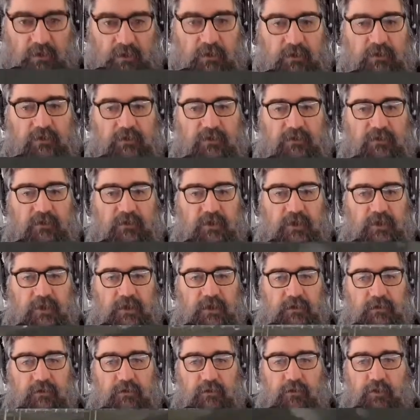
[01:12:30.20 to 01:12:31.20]
Just letting
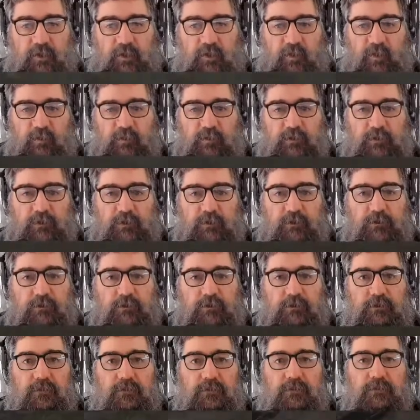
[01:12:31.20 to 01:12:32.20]
it creep up a
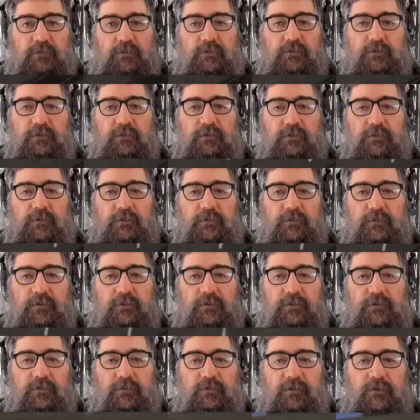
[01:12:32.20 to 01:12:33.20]
little.
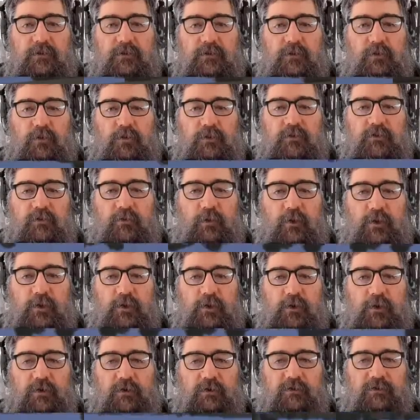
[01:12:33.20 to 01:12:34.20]
See, the water's quite
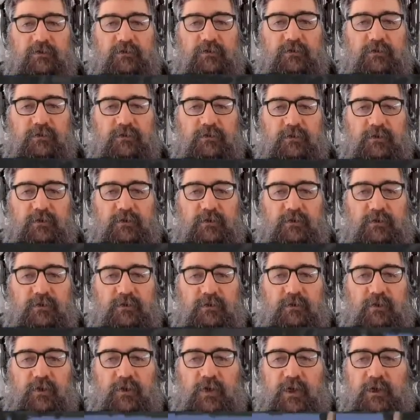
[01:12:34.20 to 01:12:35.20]
nice.
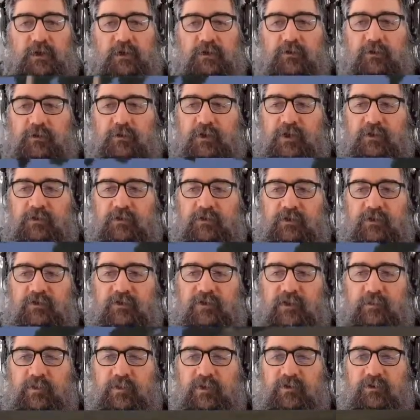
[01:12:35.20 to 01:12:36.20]
Why can't you do that in
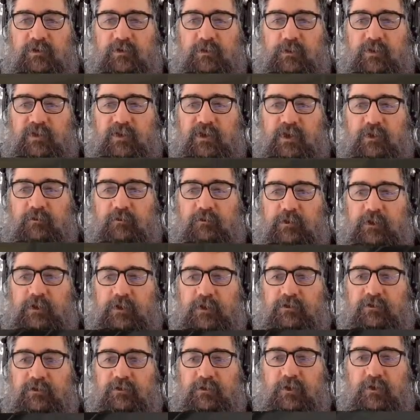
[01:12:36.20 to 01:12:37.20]
TSW2 with the Unreal
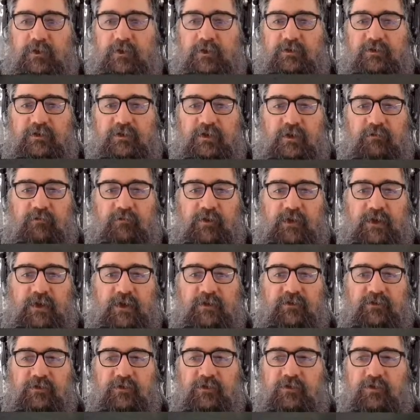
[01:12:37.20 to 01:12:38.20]
Engine, guys? In the Unreal
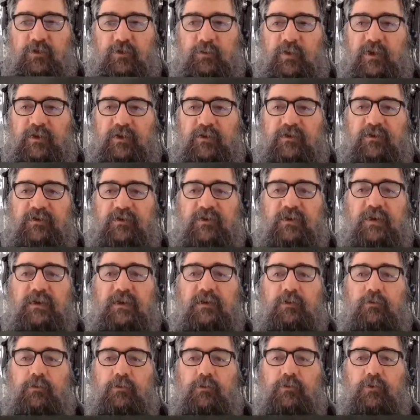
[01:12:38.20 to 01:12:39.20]
Engine, you should be able to see
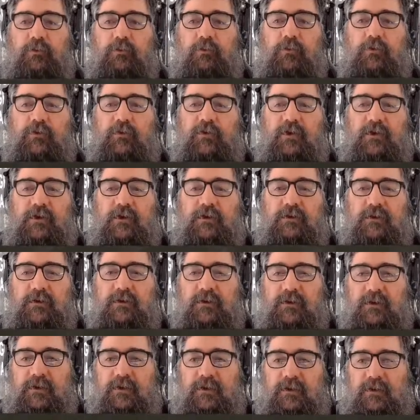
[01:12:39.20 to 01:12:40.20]
through the water.
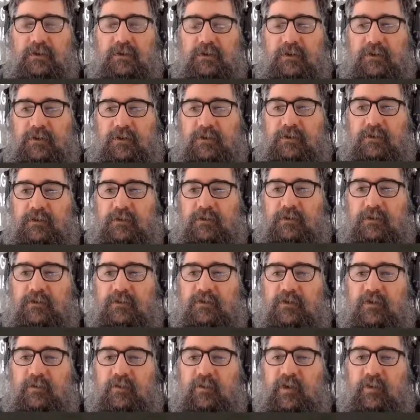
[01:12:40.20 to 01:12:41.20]
You
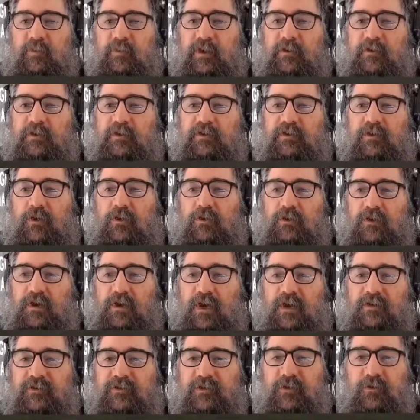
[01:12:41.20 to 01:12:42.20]
see what I mean about these
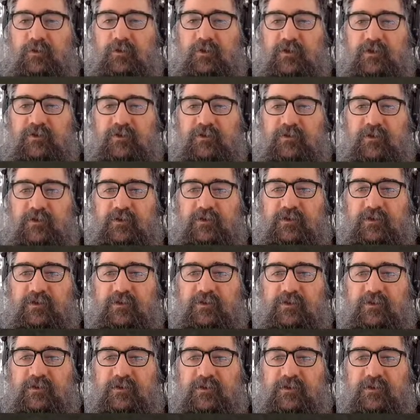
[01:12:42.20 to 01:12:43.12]
cast concrete structures?